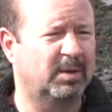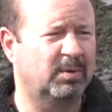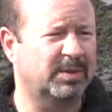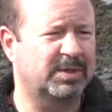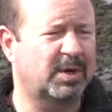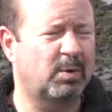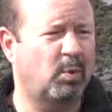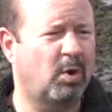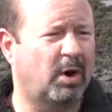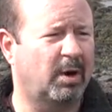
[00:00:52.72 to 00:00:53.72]
was so
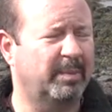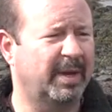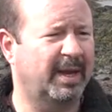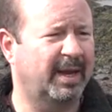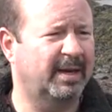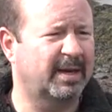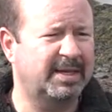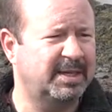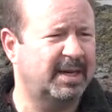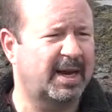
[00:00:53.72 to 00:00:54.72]
warm and
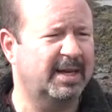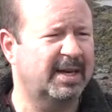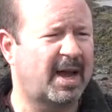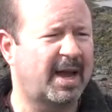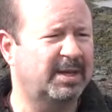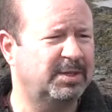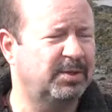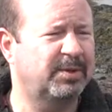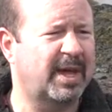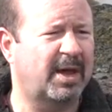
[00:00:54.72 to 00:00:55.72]
1999,
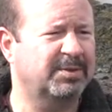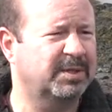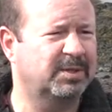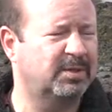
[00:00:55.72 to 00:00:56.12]
2000,